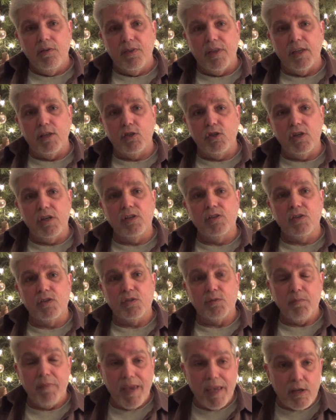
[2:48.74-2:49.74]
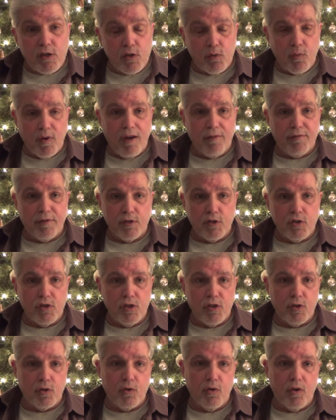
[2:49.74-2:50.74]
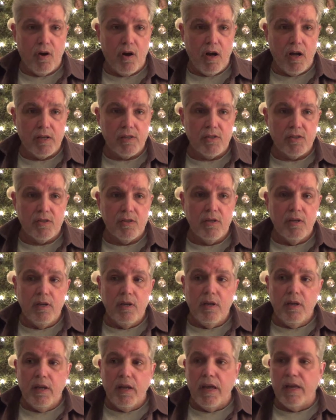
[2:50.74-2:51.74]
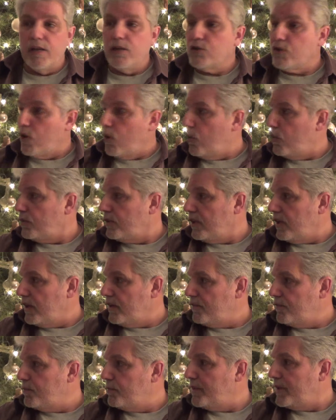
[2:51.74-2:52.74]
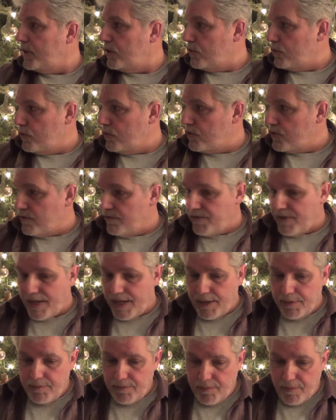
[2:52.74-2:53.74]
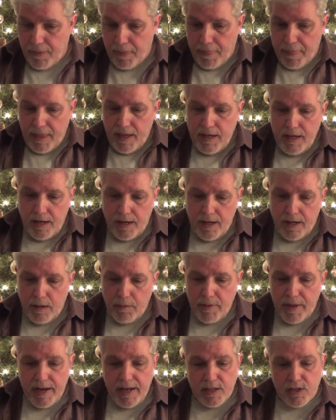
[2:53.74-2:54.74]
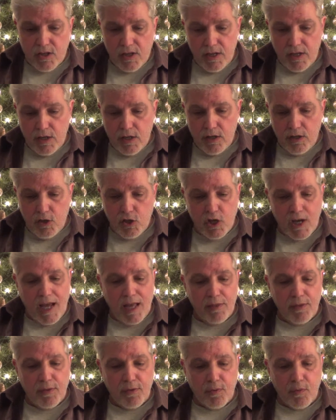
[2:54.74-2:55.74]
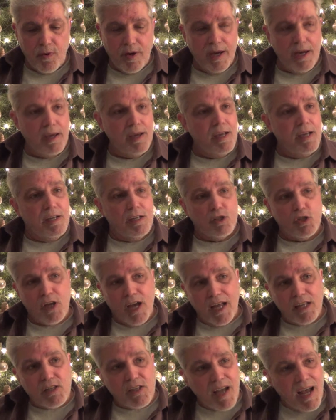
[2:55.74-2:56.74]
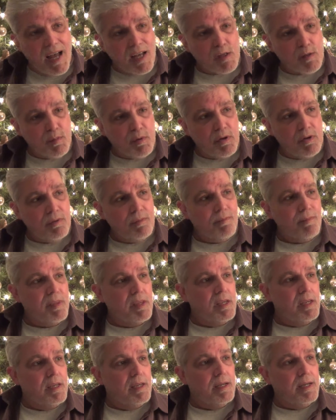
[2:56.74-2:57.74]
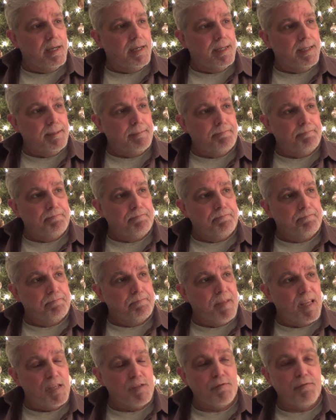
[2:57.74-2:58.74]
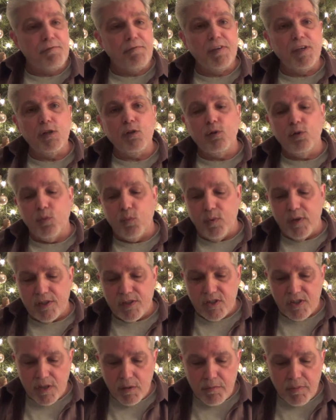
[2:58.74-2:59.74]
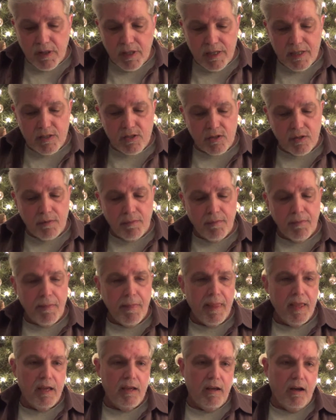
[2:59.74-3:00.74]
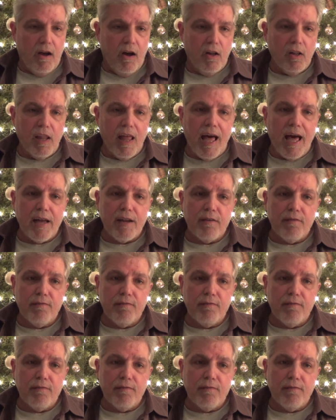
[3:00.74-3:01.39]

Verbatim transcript: that Jesus makes a reference to the cross in his own life being crucified. Um, and it's in John 3. John's Gospel um, is filled with symbolism, a lot